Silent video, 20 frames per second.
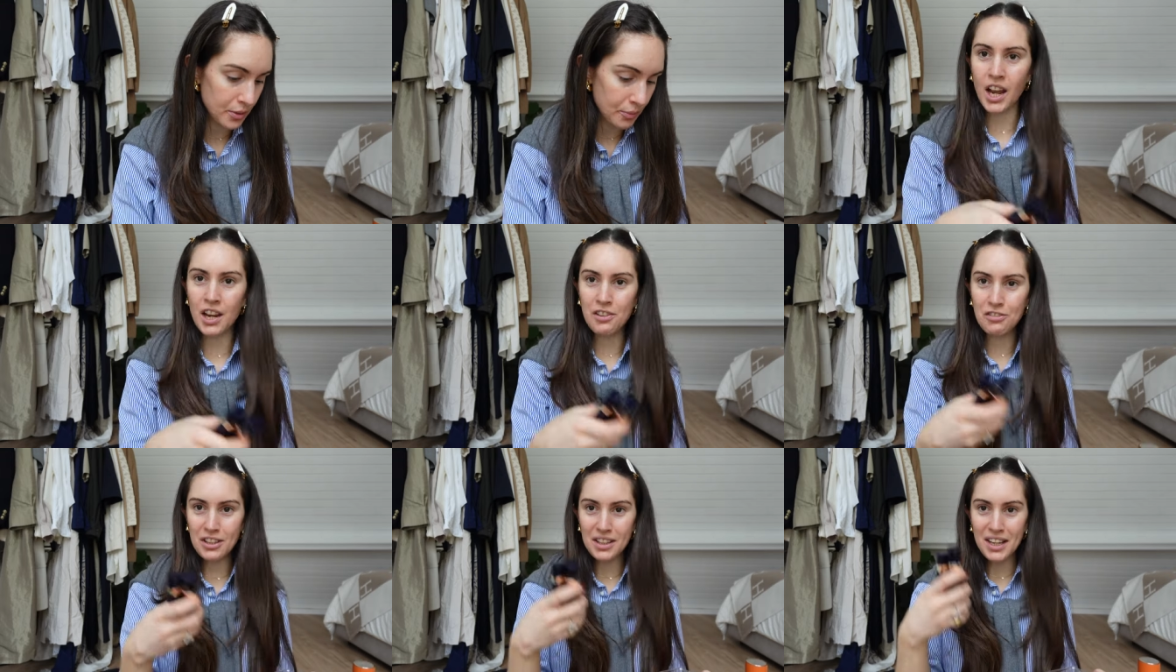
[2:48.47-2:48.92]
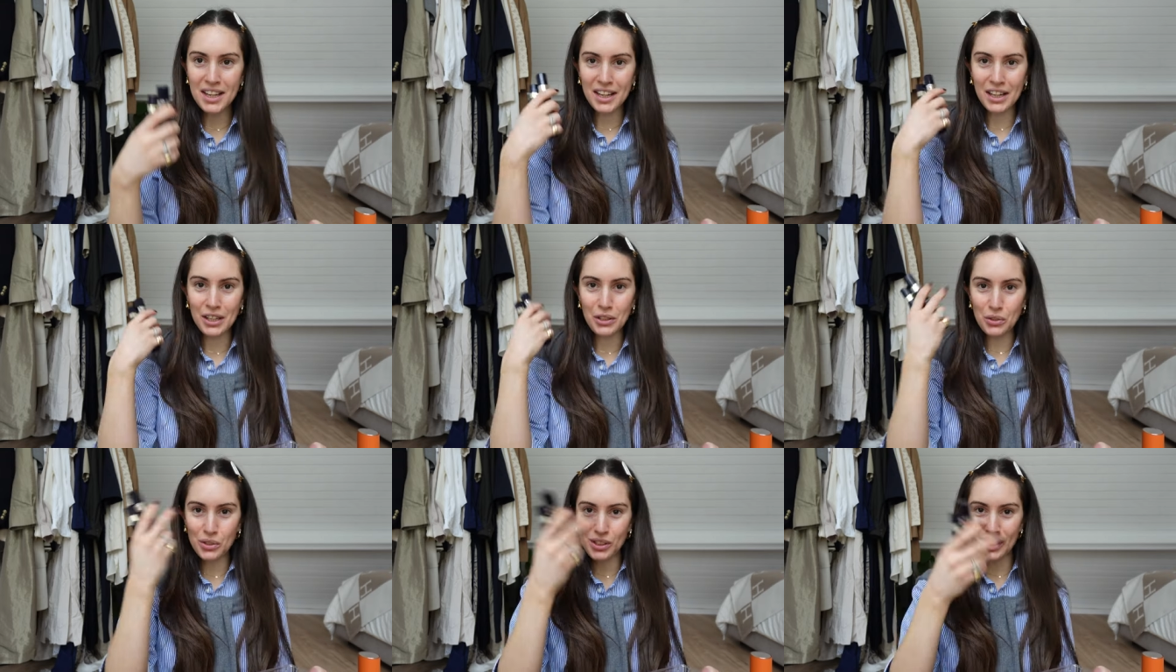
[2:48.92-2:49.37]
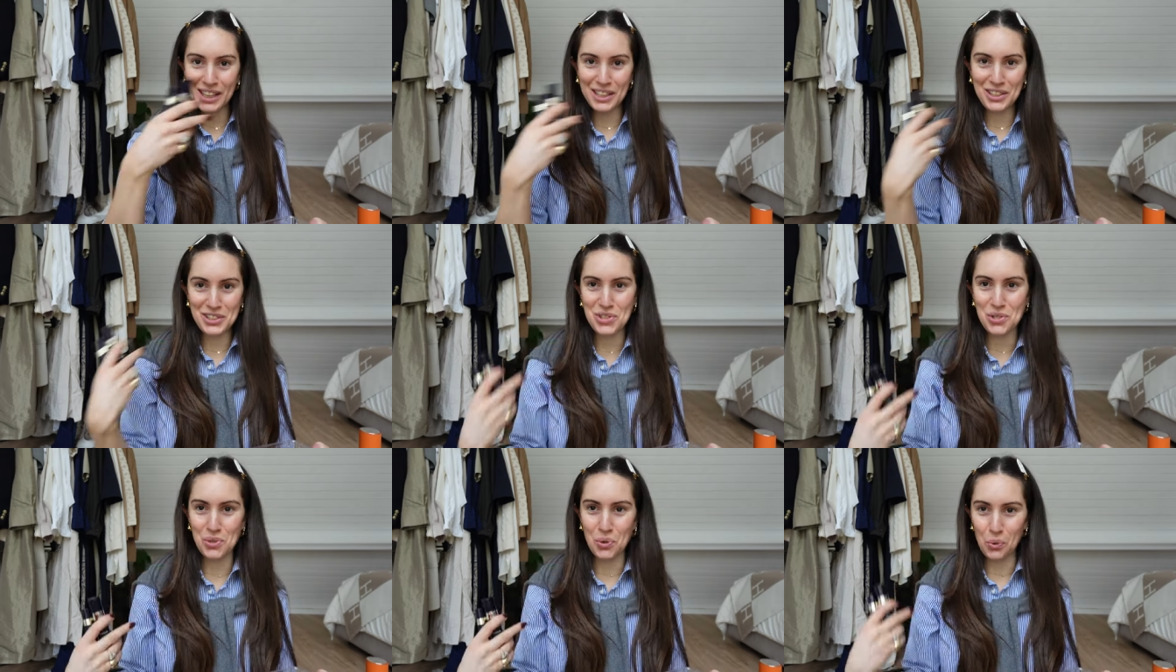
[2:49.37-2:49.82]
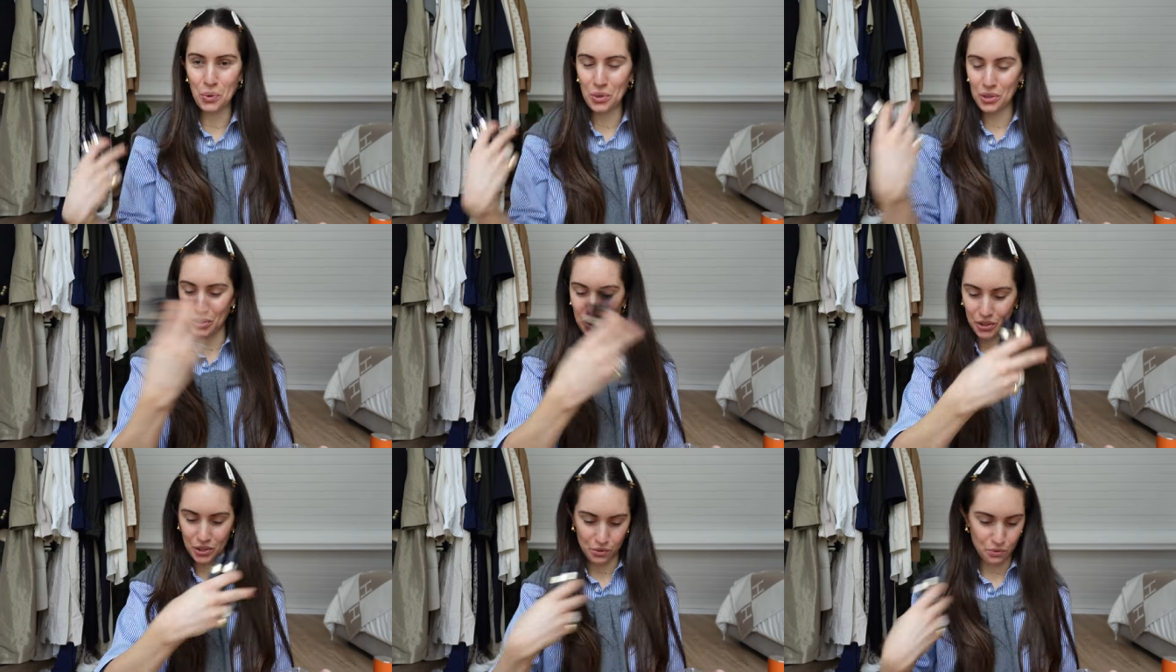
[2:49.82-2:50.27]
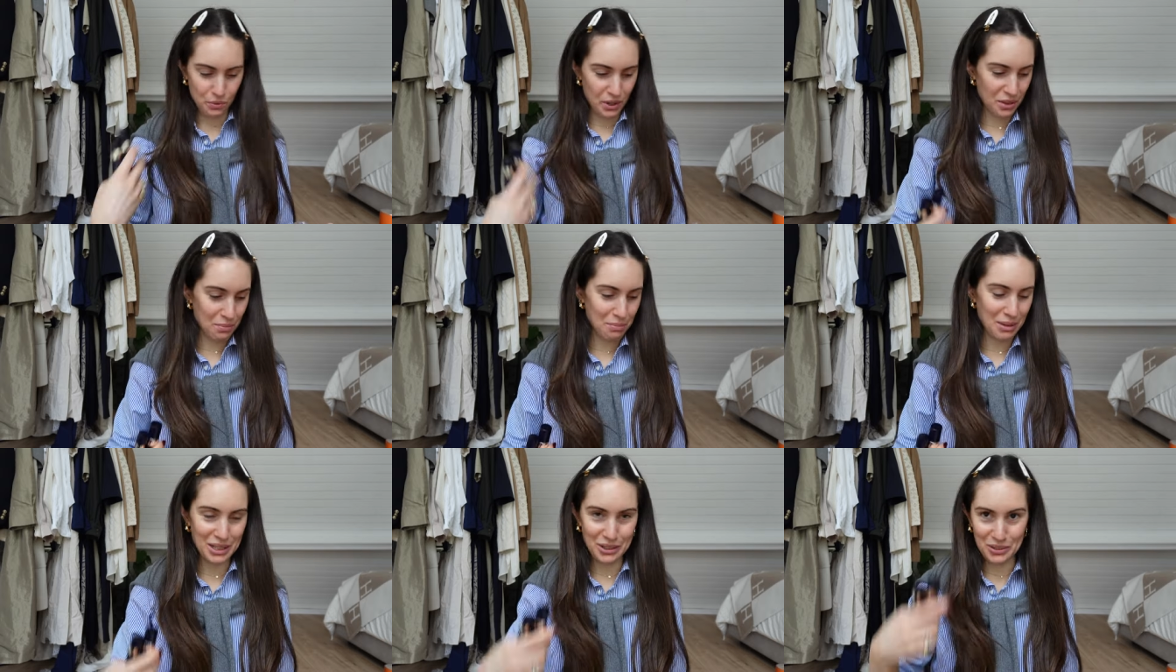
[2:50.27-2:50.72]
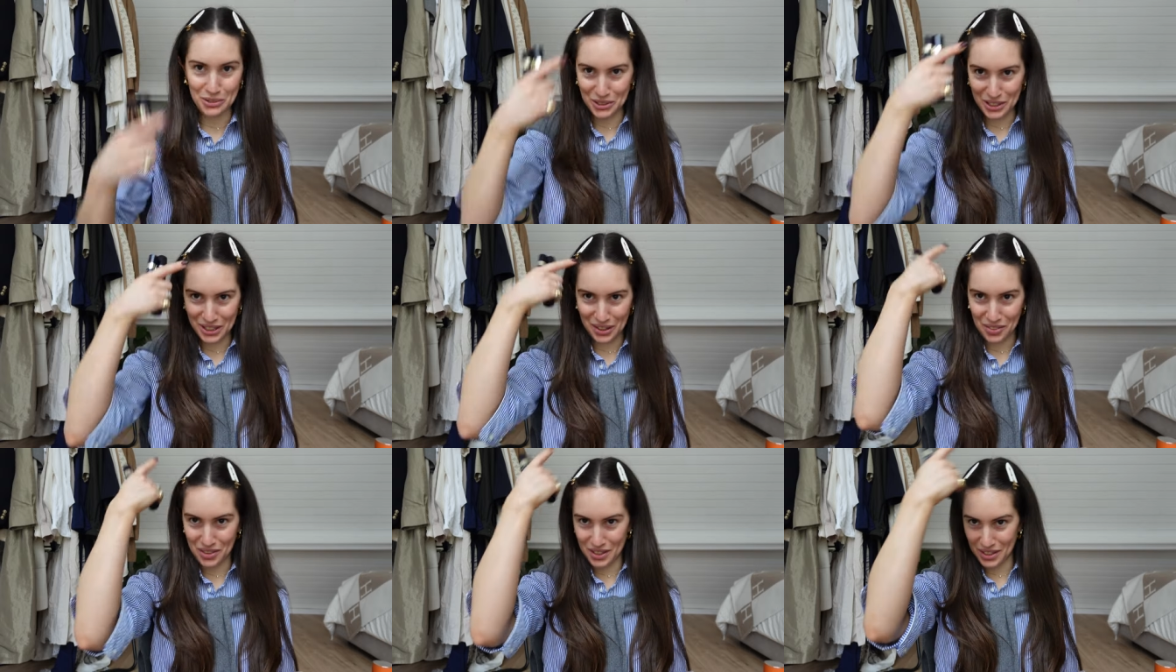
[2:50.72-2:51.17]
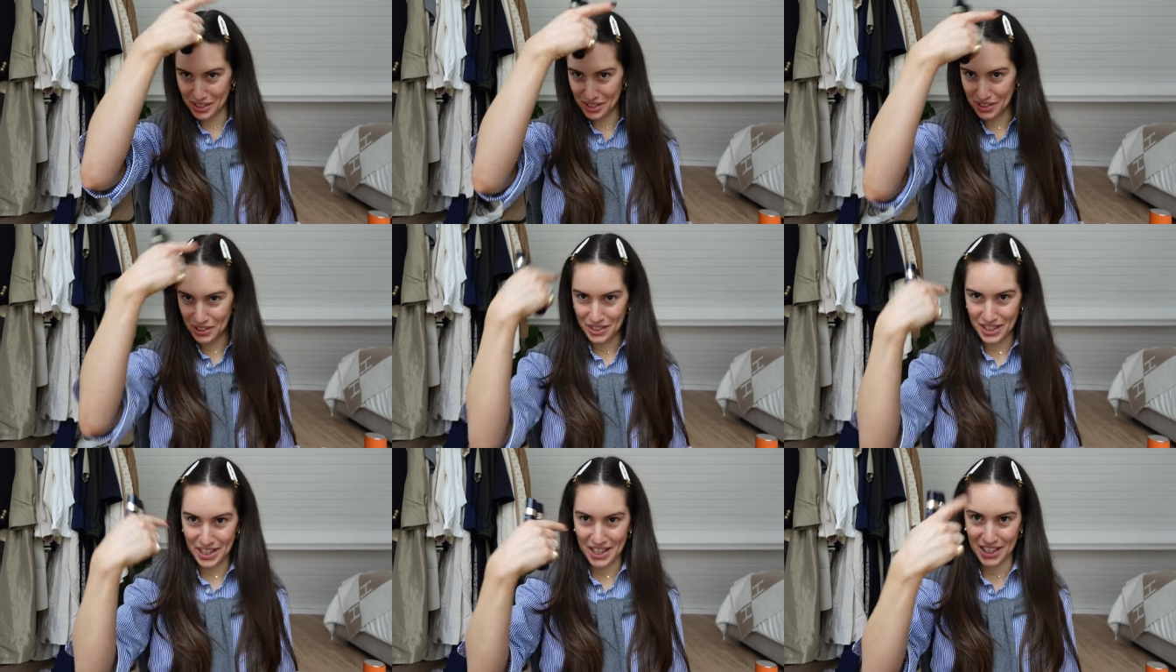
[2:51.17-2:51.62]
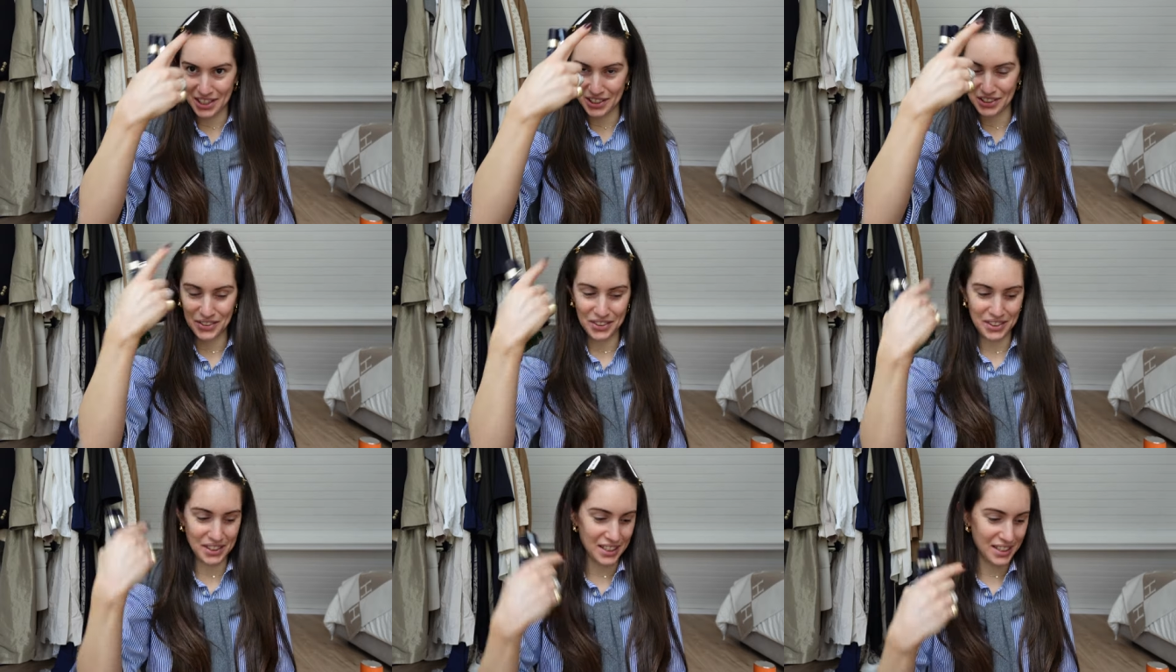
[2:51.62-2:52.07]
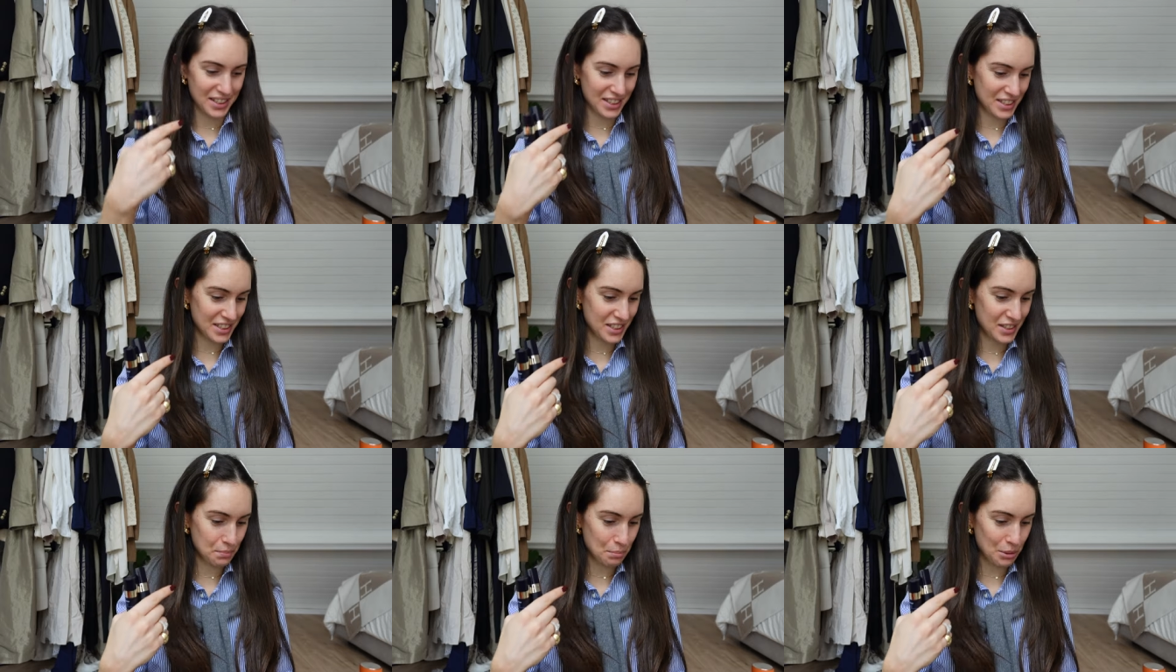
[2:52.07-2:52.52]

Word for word: I feel like I look like a schoolgirl with my look and the little hair thingies,